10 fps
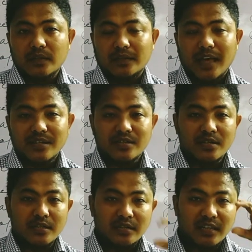That
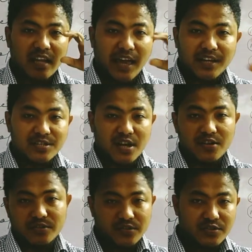the like
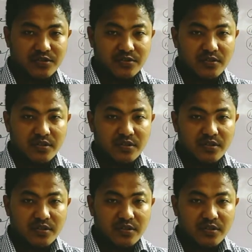charges,